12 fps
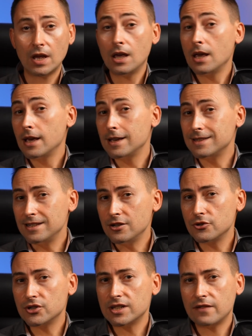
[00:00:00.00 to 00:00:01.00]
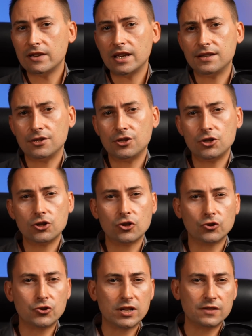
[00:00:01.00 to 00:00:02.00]
As leaders navigating digital
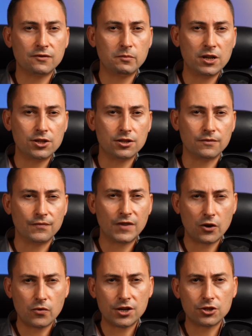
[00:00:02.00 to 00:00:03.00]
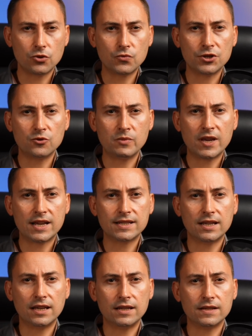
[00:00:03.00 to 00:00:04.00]
transformation, the question we should be
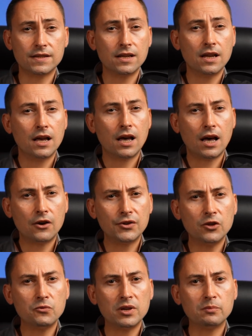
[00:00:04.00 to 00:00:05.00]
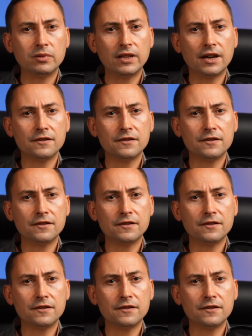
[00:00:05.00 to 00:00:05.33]
asking is, how can we apply these